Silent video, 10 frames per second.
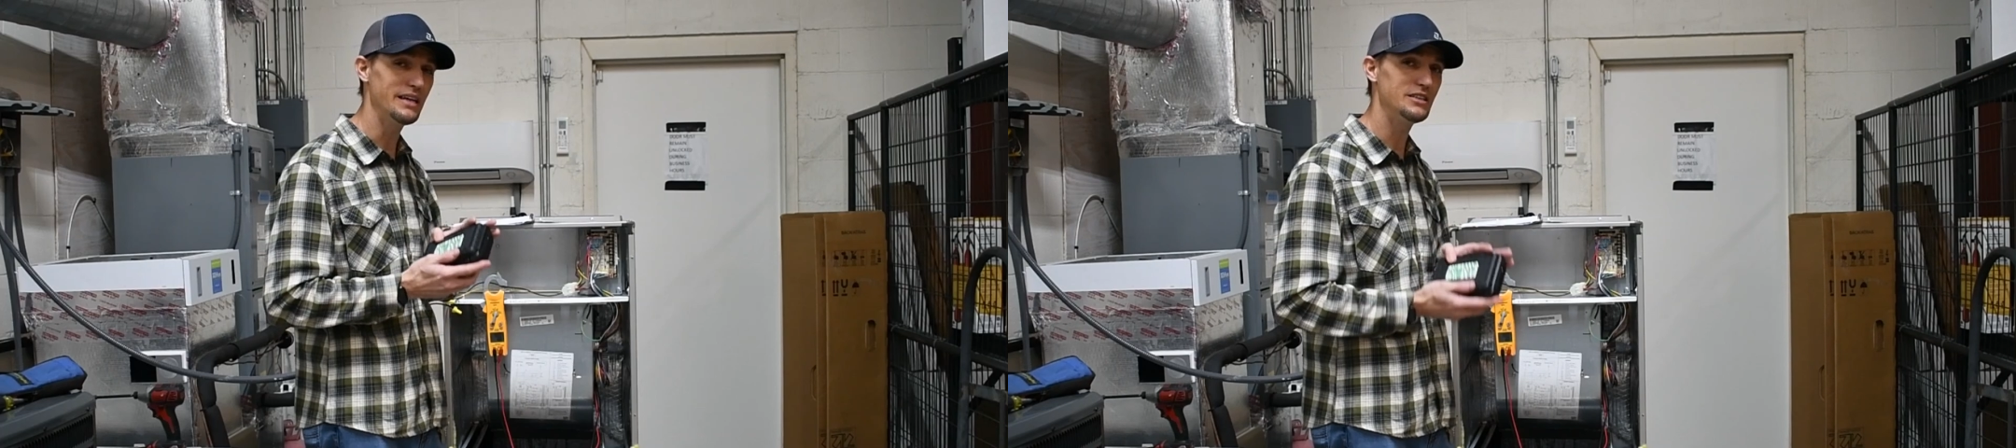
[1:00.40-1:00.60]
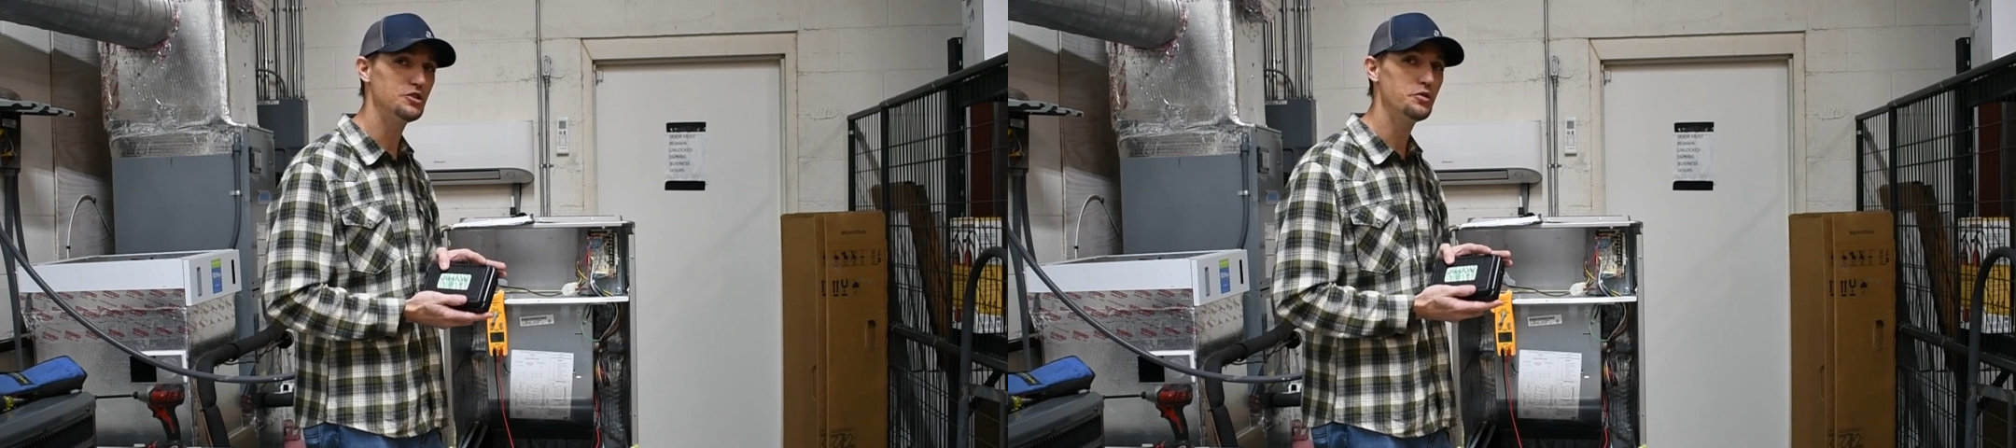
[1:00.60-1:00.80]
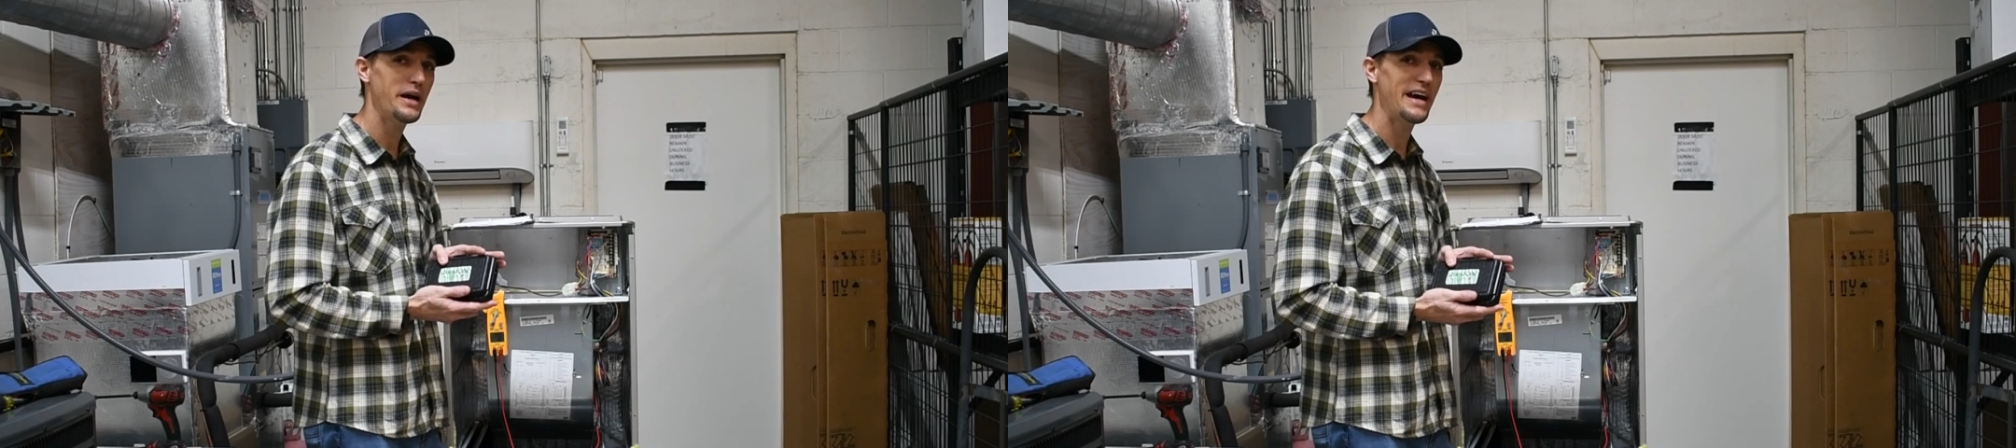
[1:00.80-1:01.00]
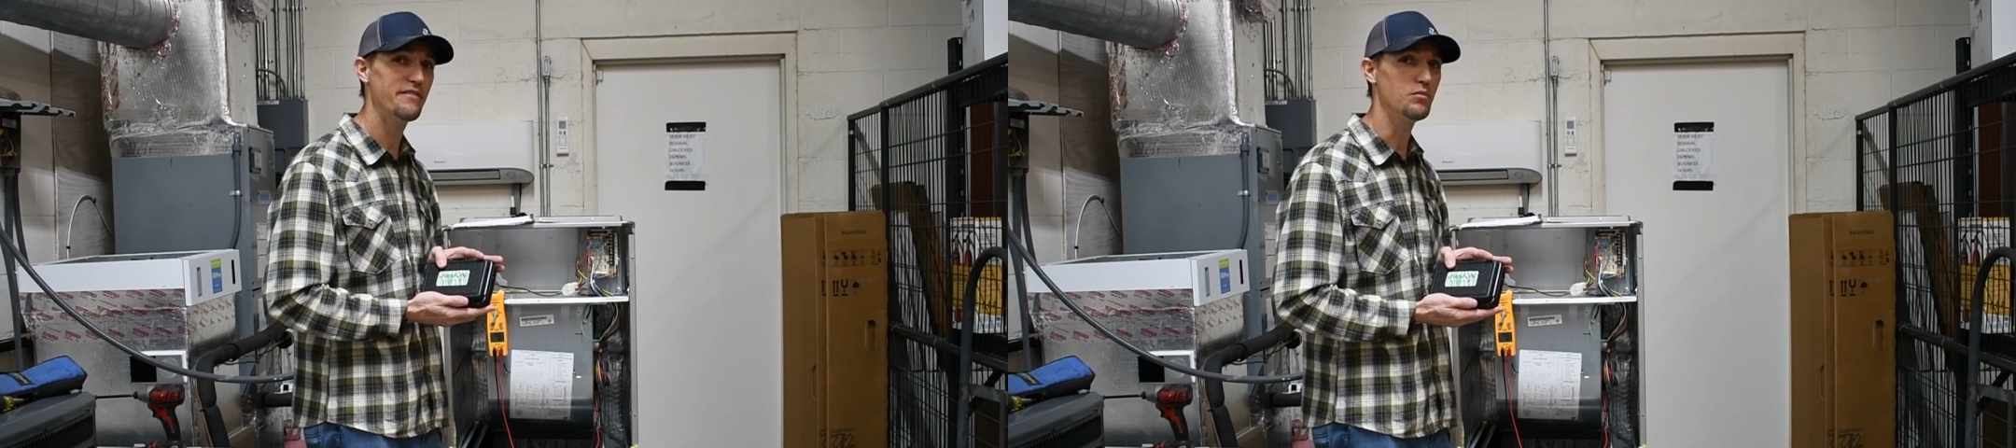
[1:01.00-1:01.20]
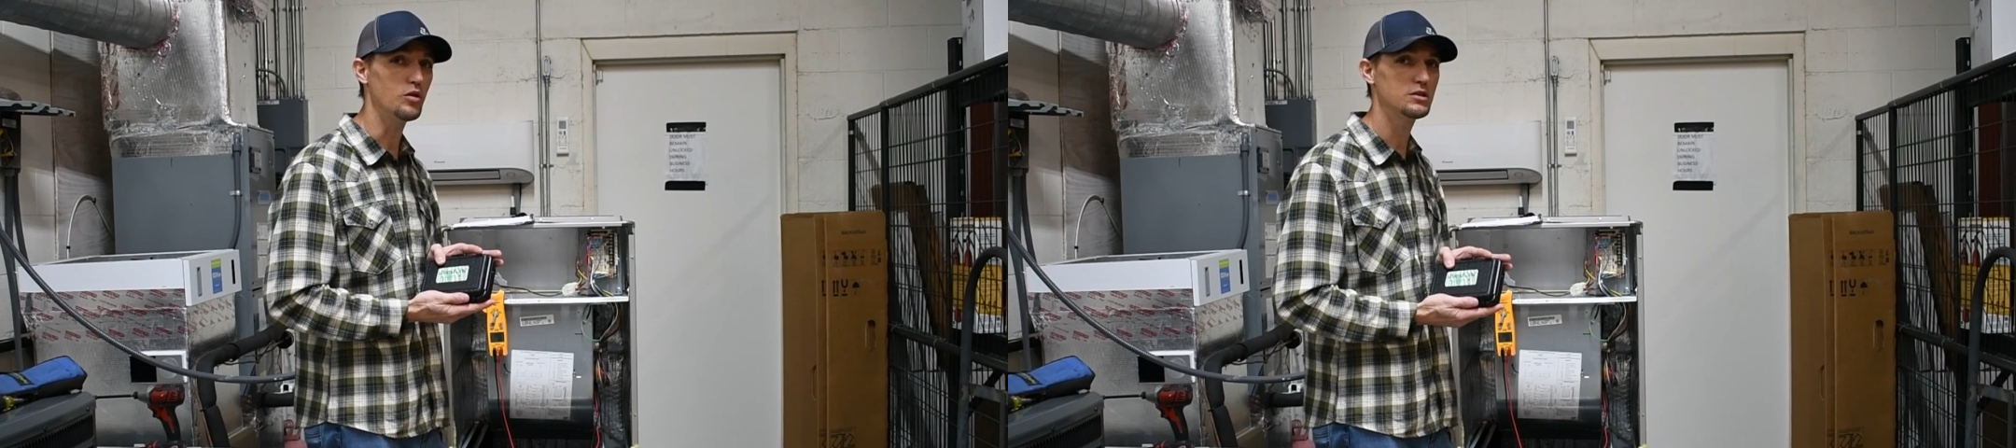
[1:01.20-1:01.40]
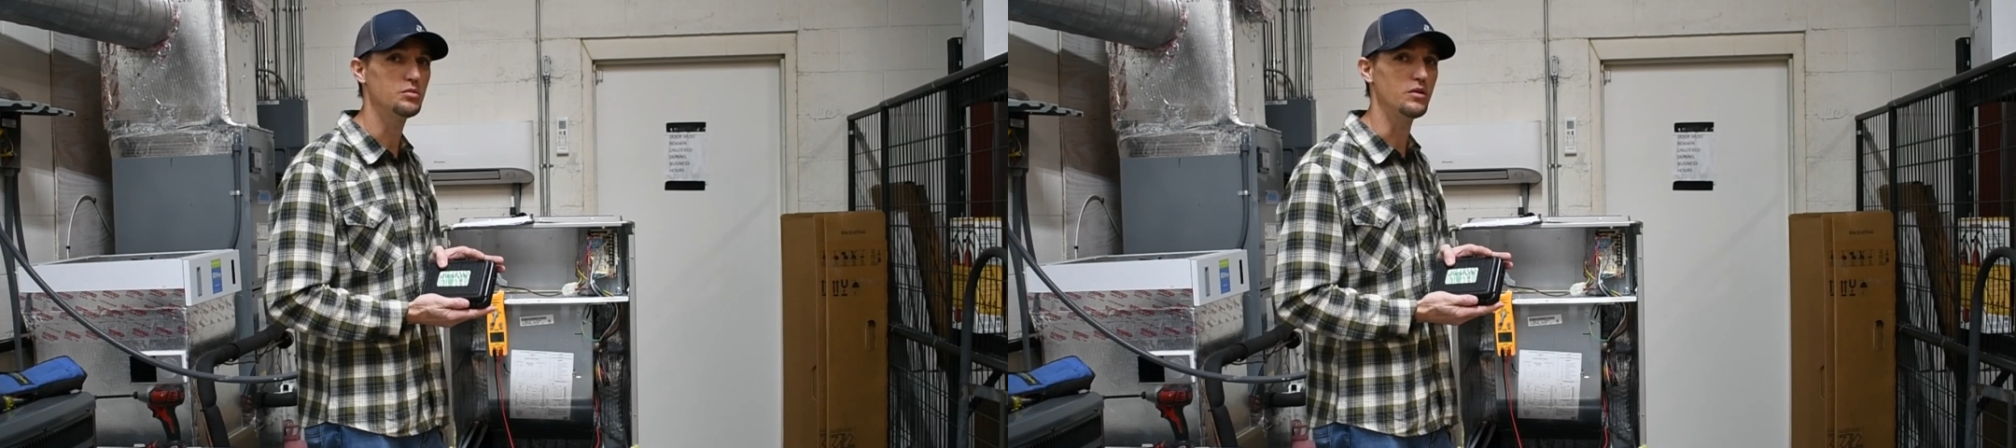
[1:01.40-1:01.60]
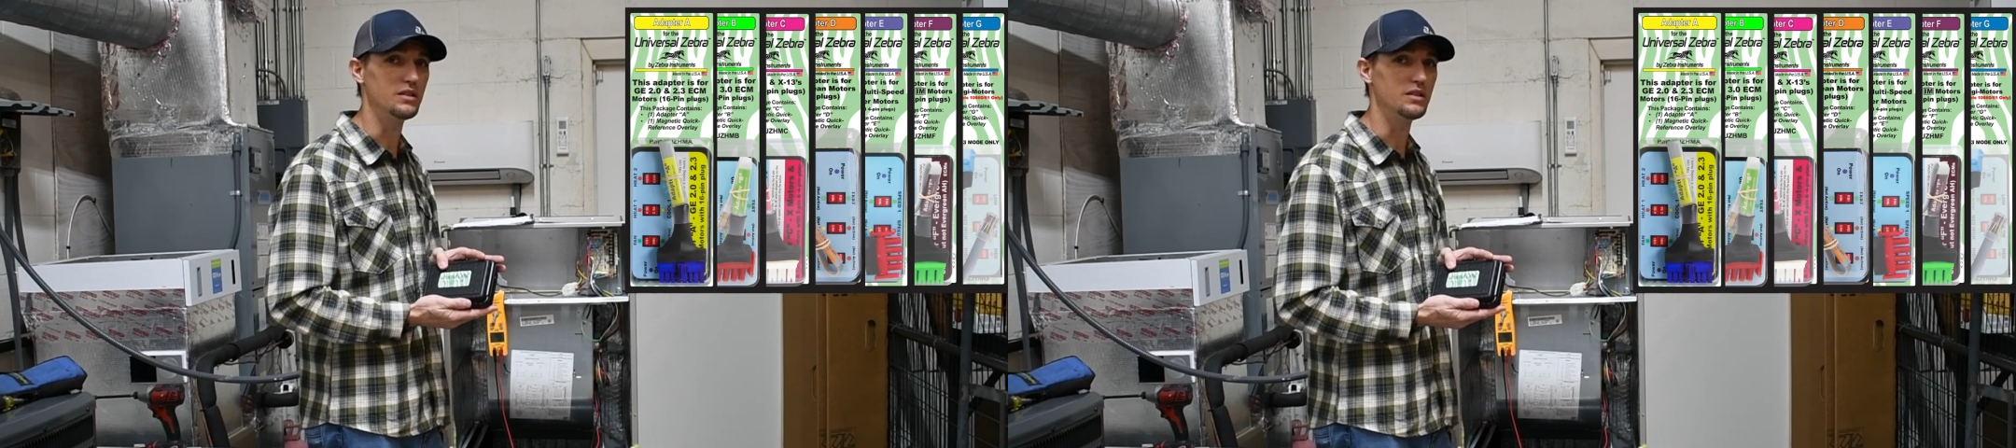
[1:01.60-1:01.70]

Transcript: They do have multiple